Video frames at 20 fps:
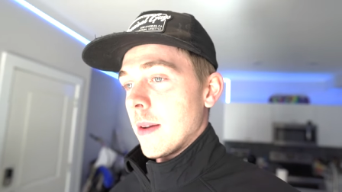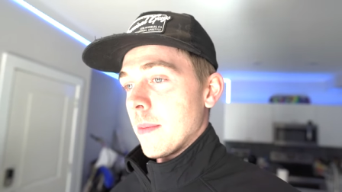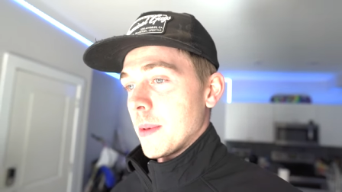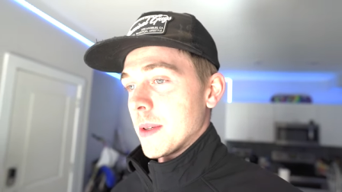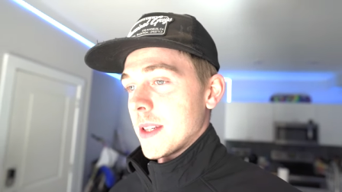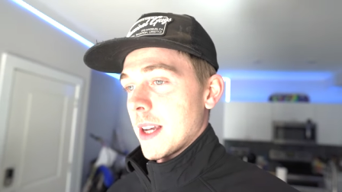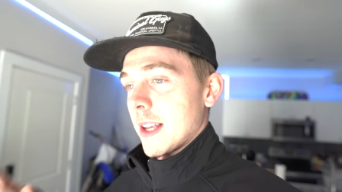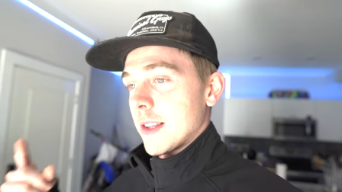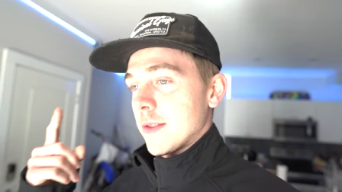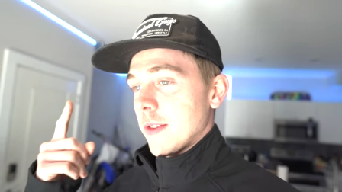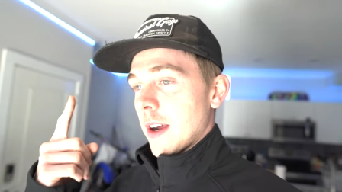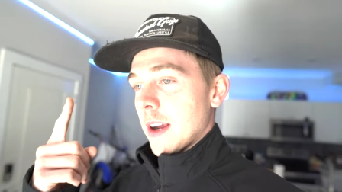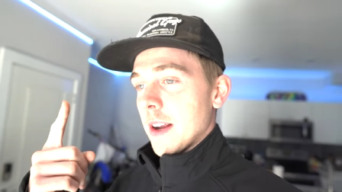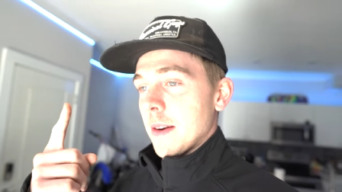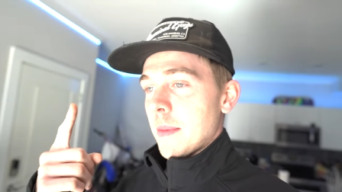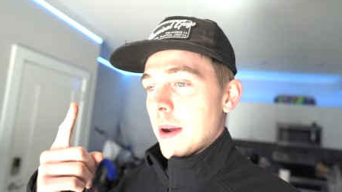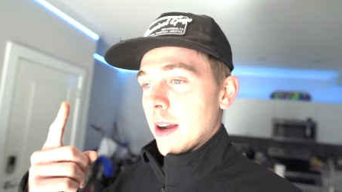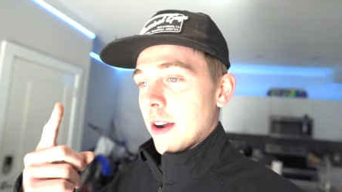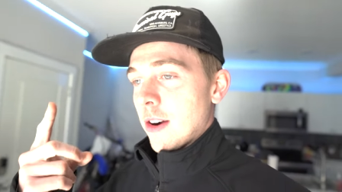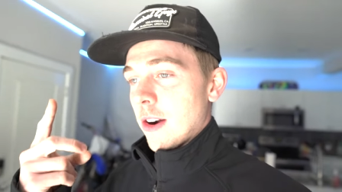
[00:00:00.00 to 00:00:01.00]
besides
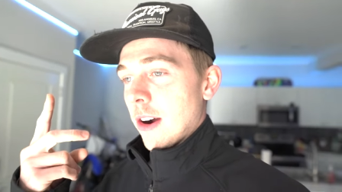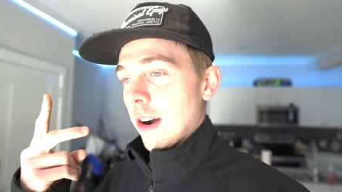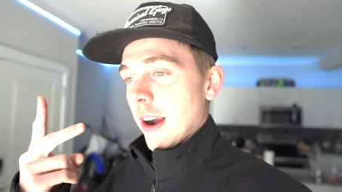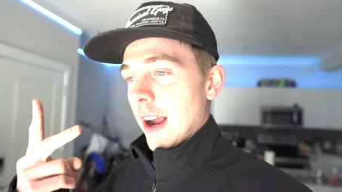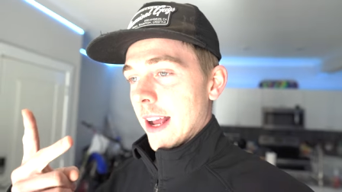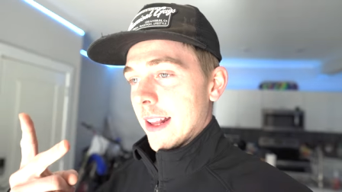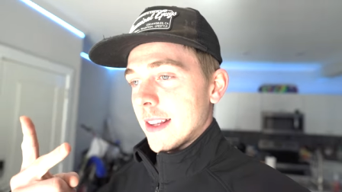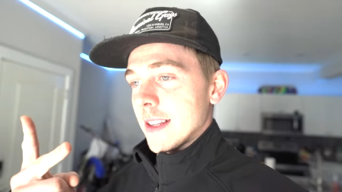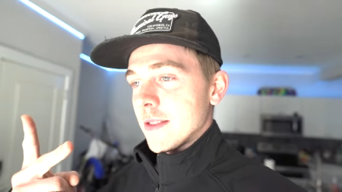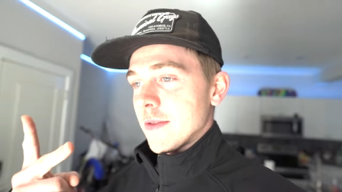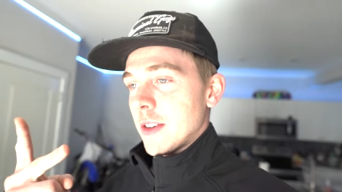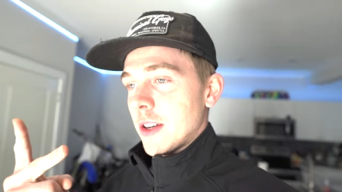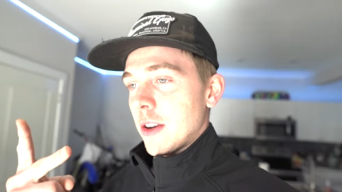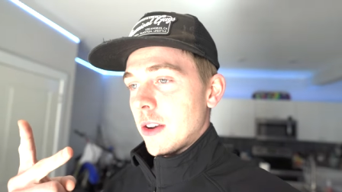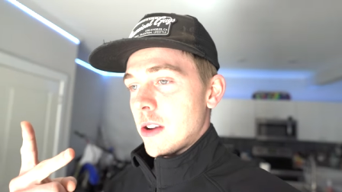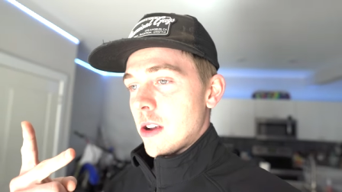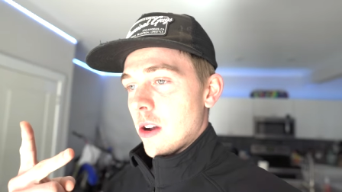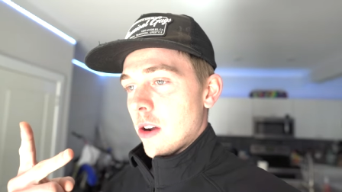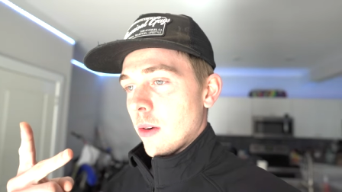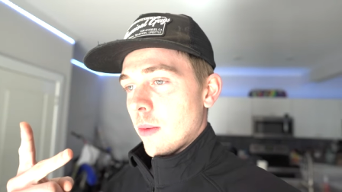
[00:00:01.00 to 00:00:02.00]
wrecking my car and this
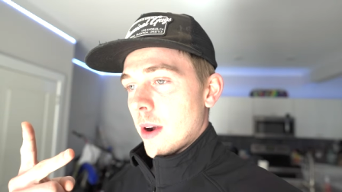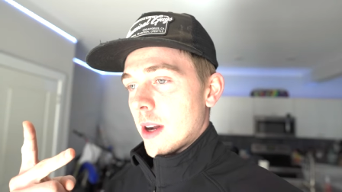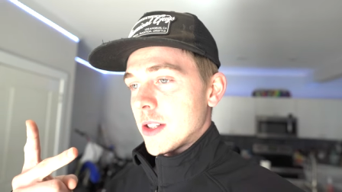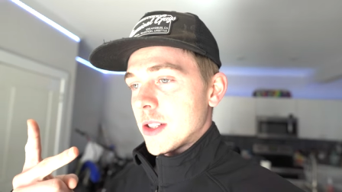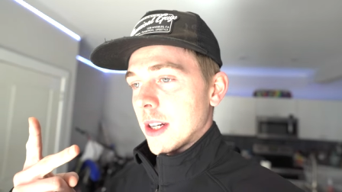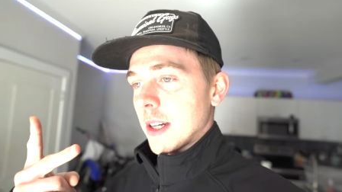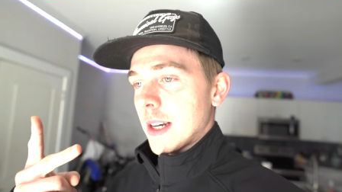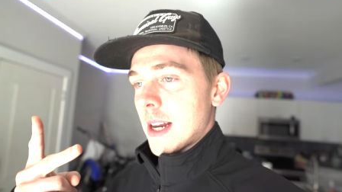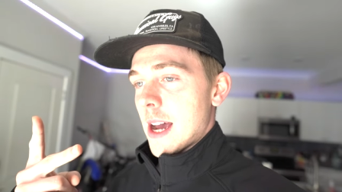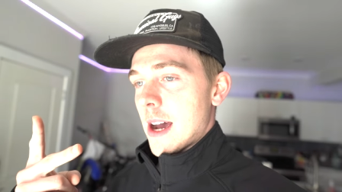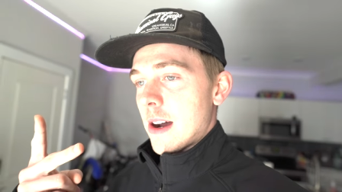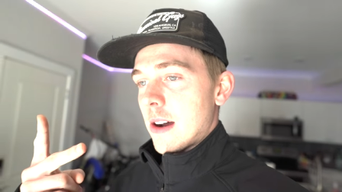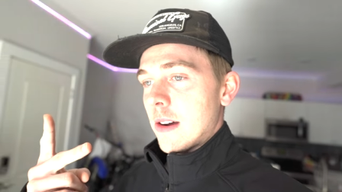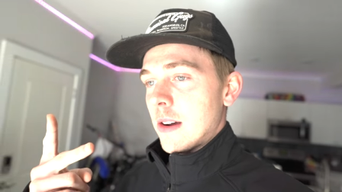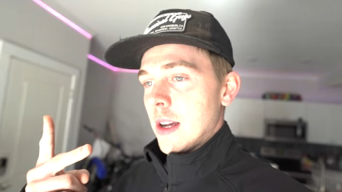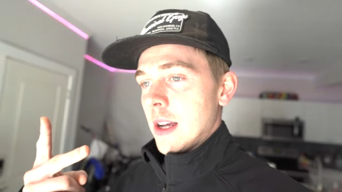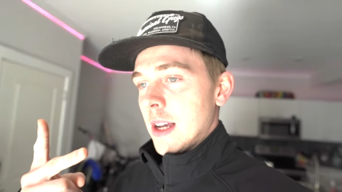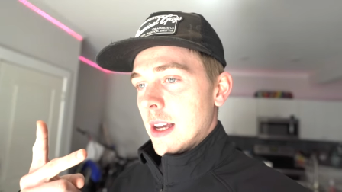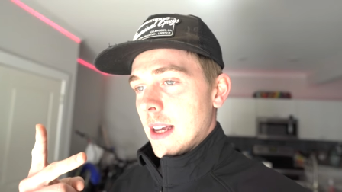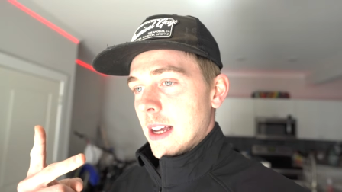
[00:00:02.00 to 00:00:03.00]
video y'all are watching
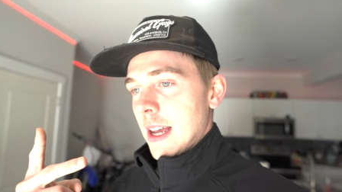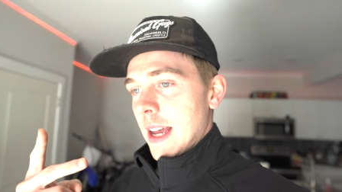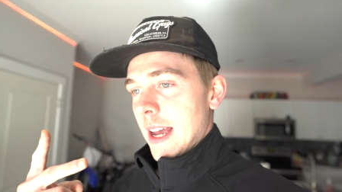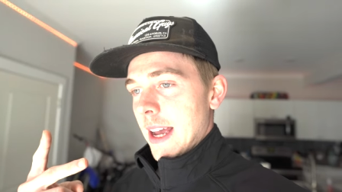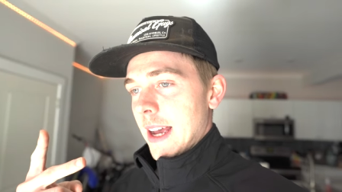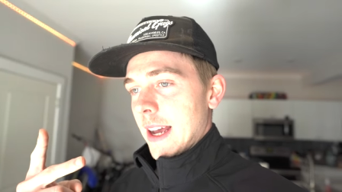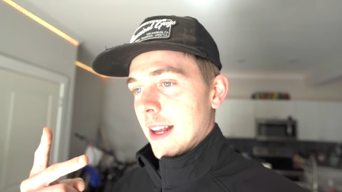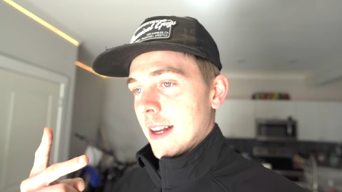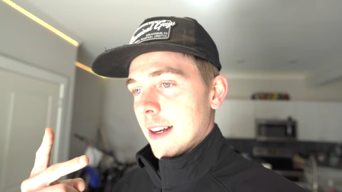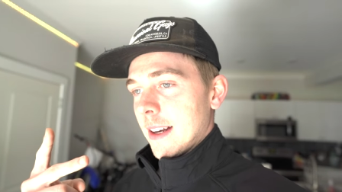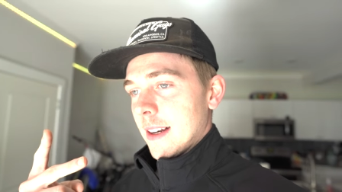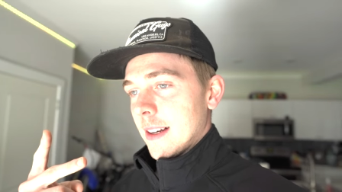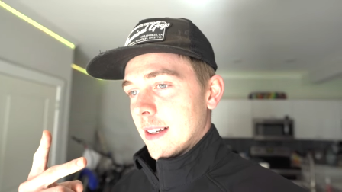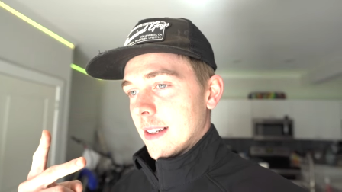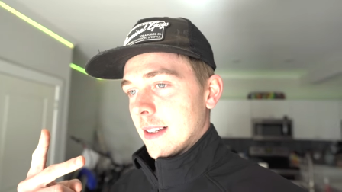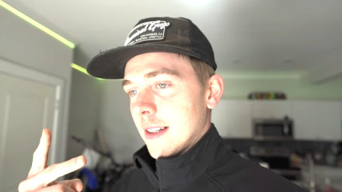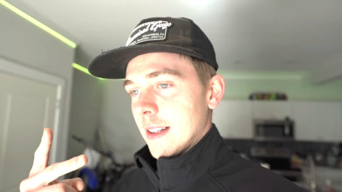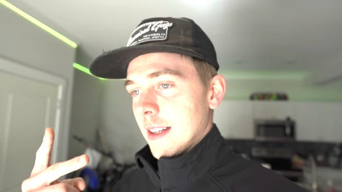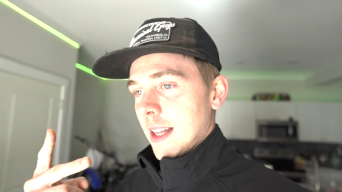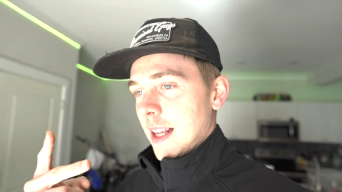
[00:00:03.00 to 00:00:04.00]
now. And
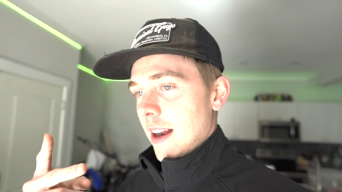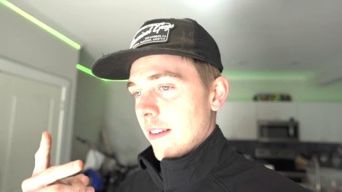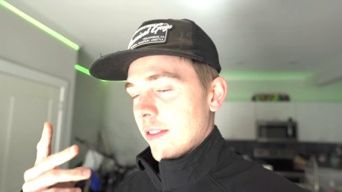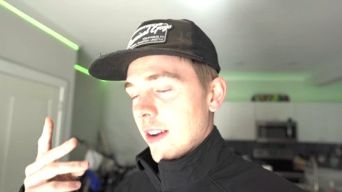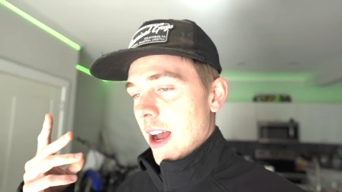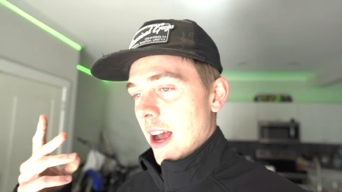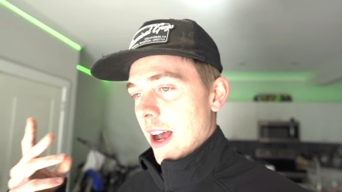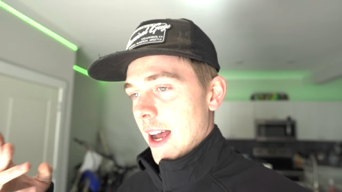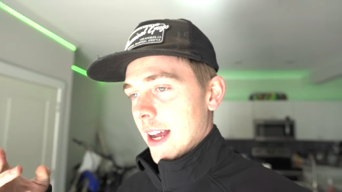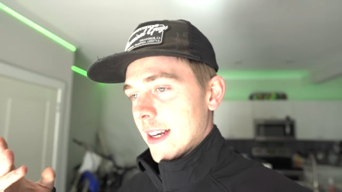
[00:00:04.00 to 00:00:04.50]
then I've got